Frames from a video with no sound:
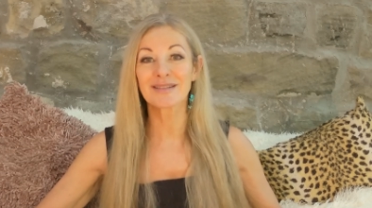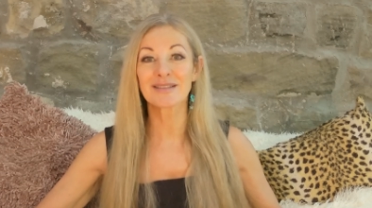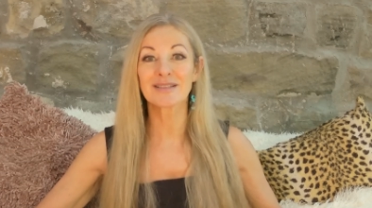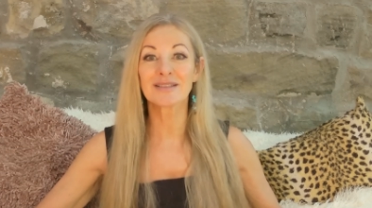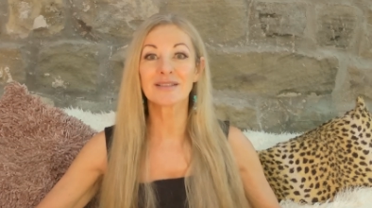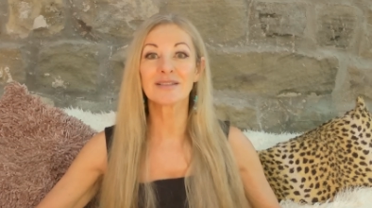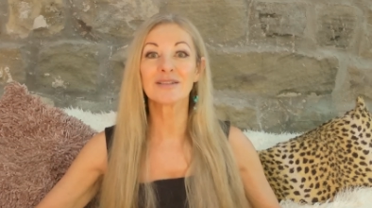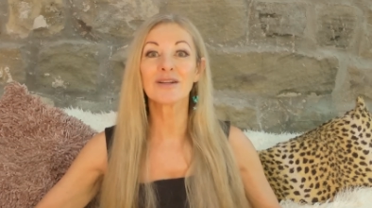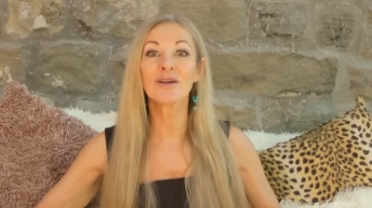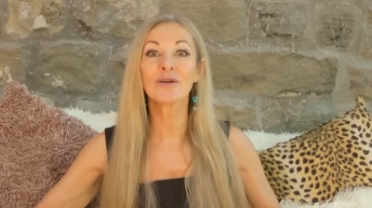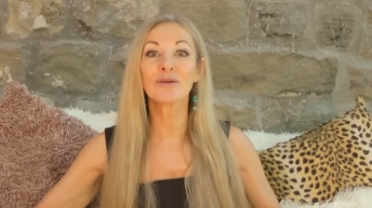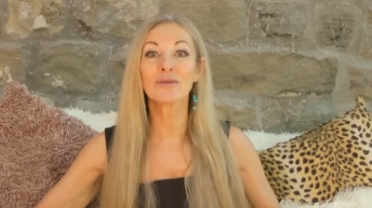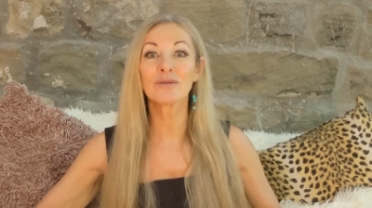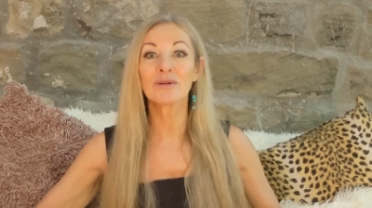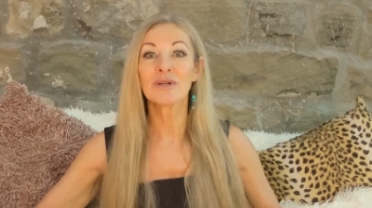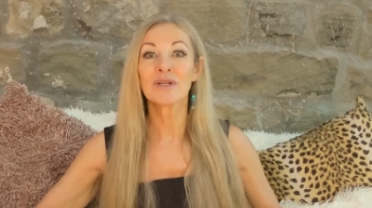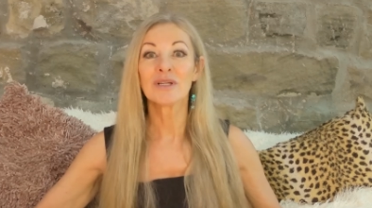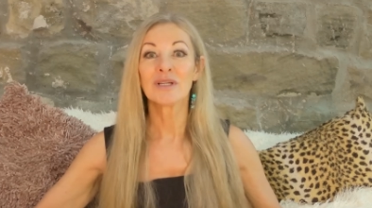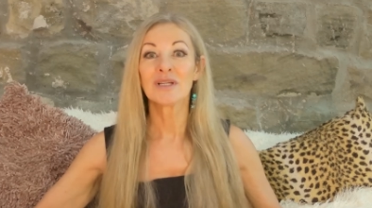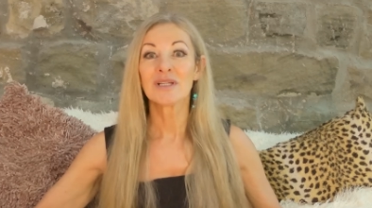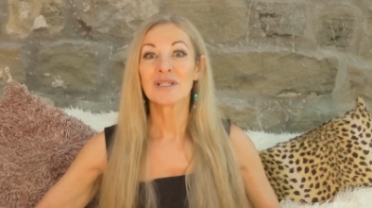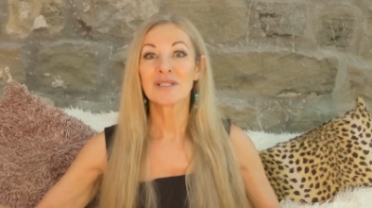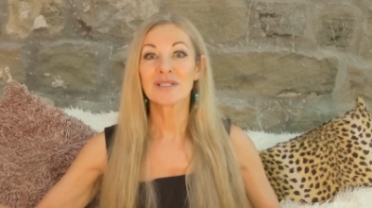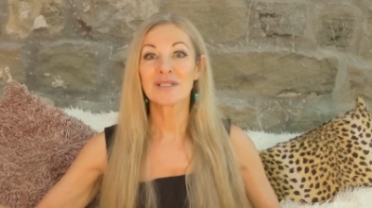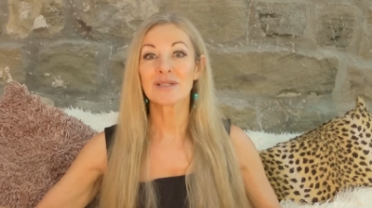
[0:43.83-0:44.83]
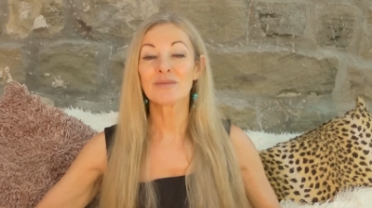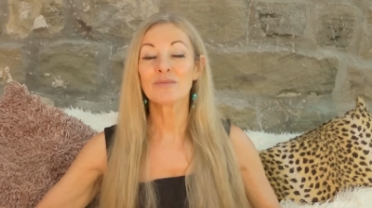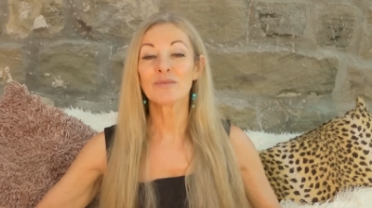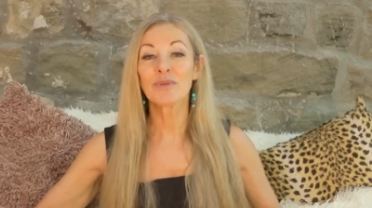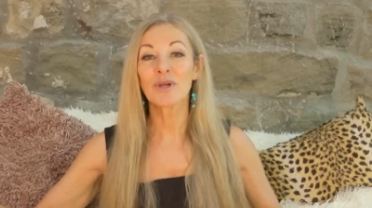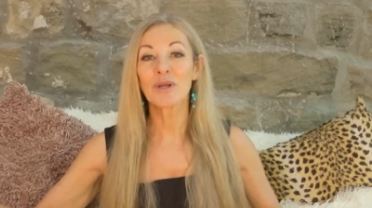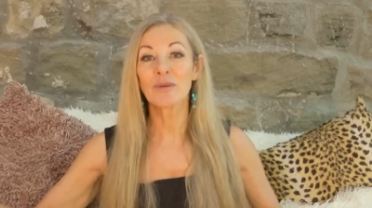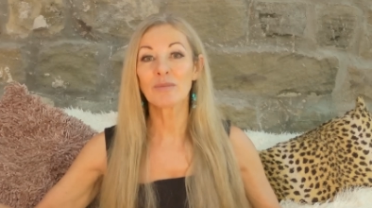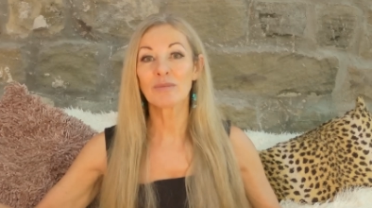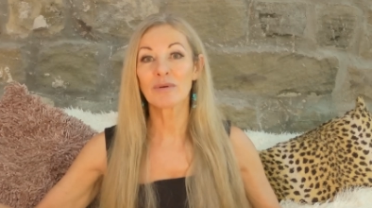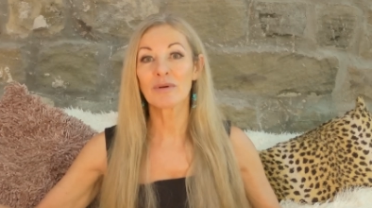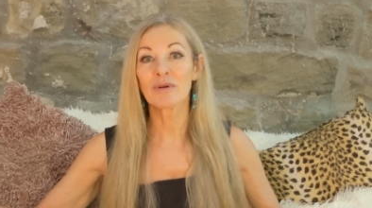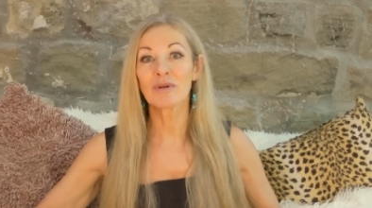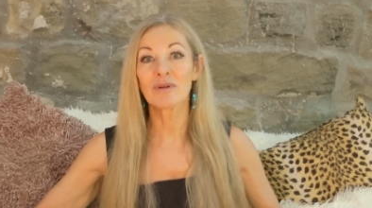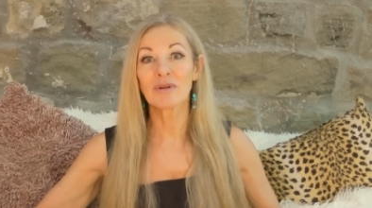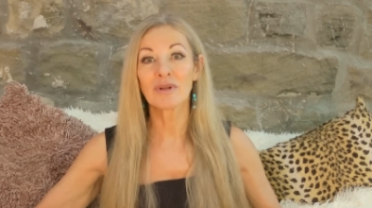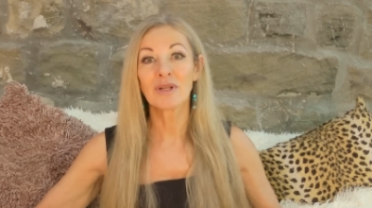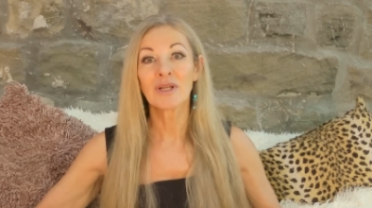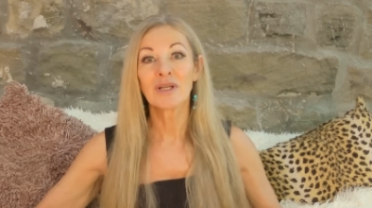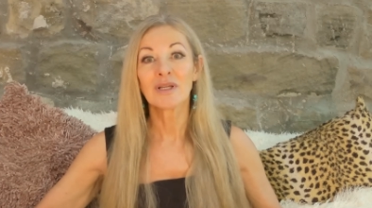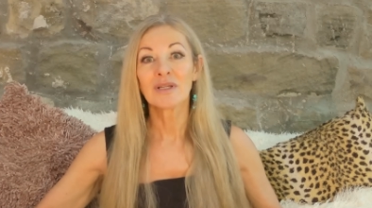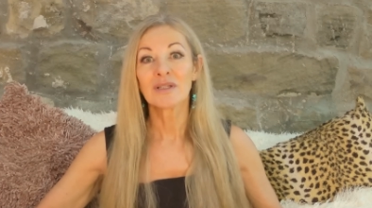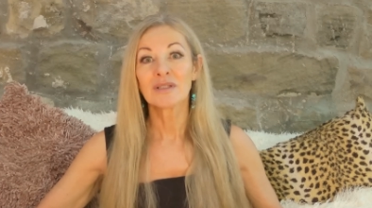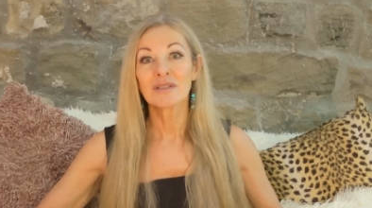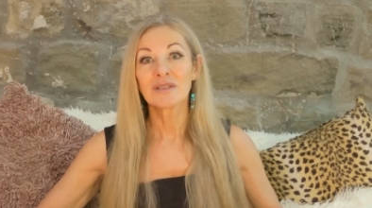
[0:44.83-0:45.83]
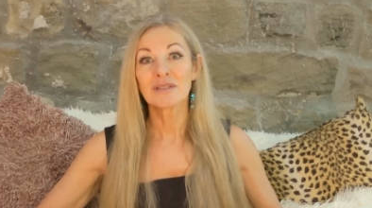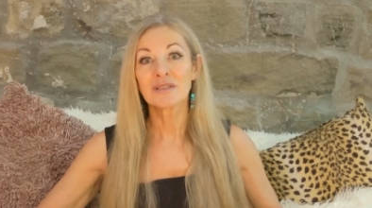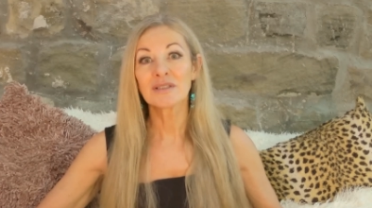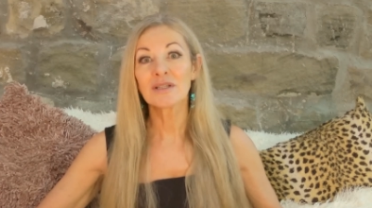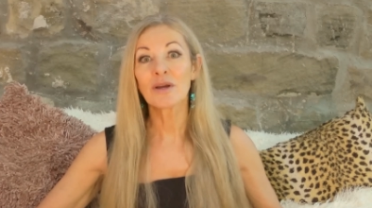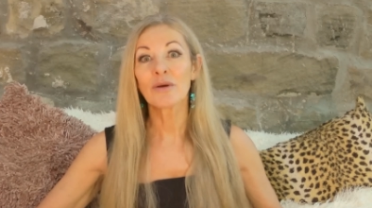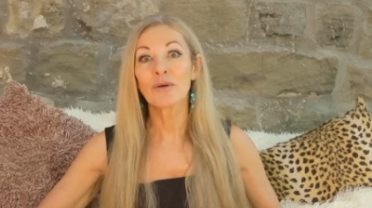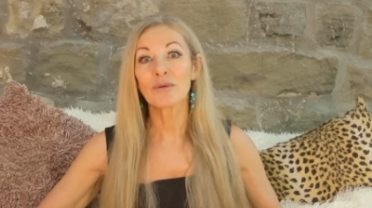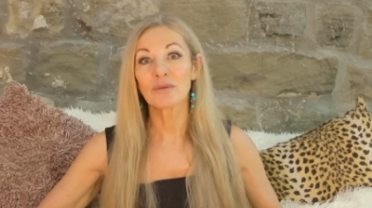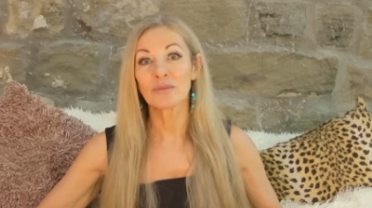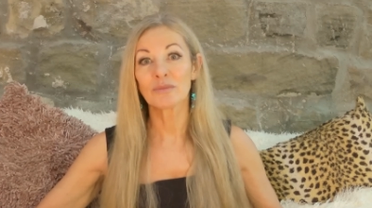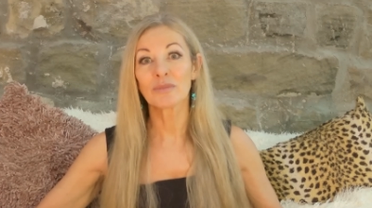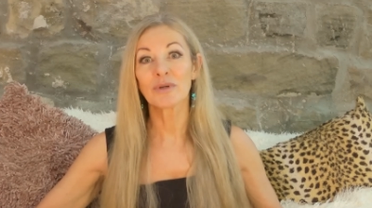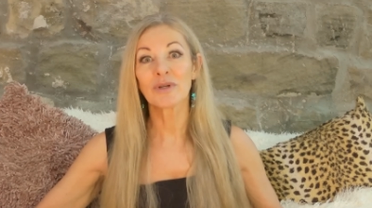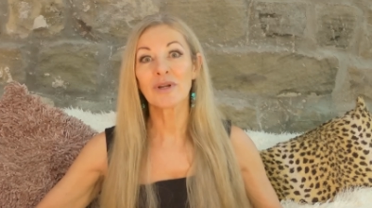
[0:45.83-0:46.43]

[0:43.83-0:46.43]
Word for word: because I know some people don't.